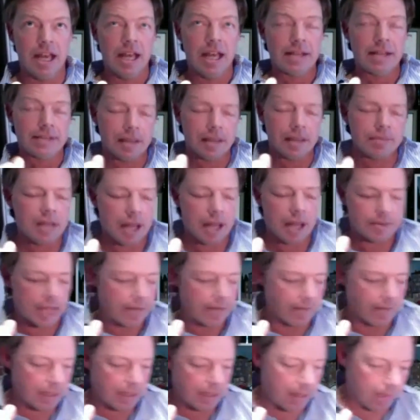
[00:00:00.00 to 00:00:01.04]
Sometimes I
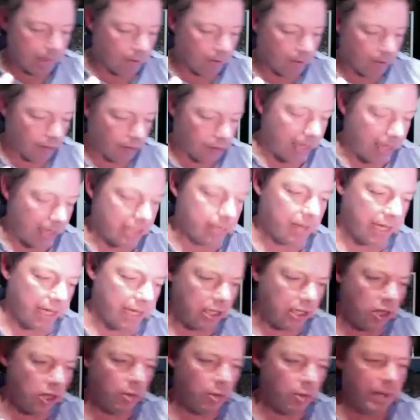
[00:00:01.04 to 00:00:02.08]
meet people that are raising money,
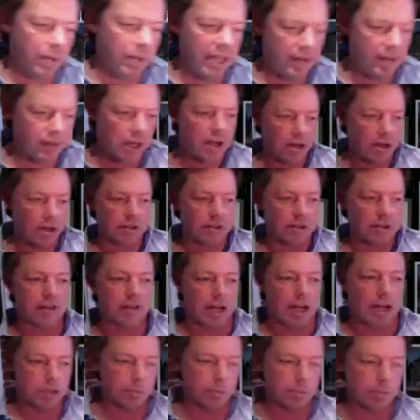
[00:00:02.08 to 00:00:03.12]
and you know, we have a cult of
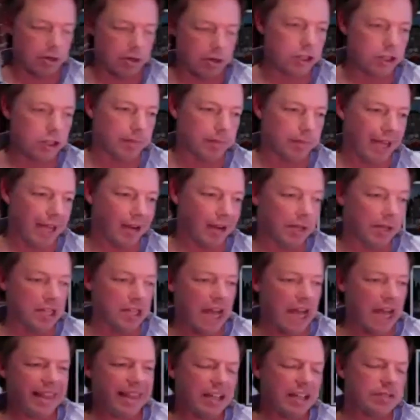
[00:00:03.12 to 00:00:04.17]
entrepreneurship now, which
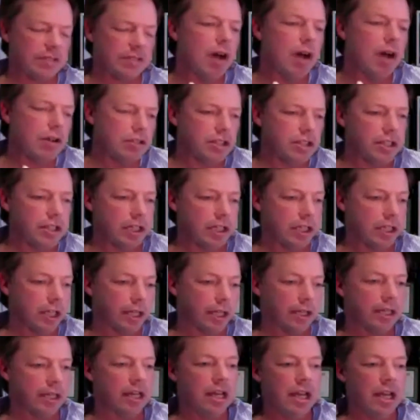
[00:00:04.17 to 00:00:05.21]
I think is mostly
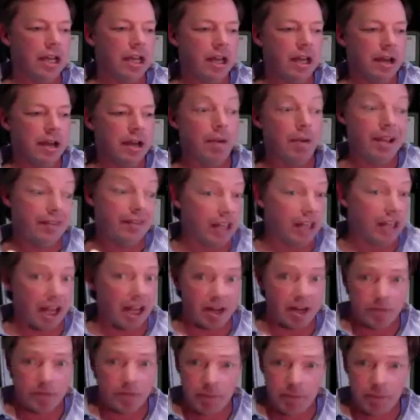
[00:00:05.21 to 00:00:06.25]
good, but we have a lot
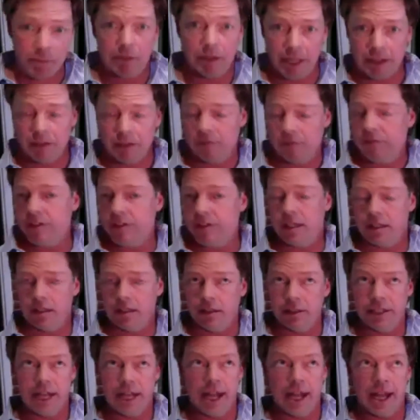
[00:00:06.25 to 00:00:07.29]
of people in the
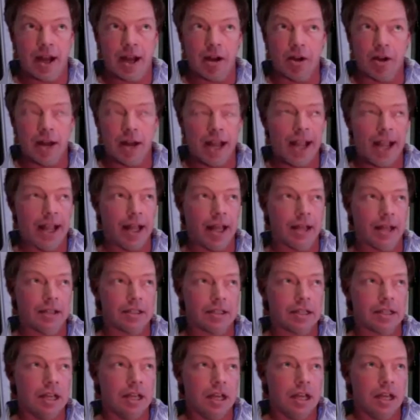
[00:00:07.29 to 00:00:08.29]
field now, and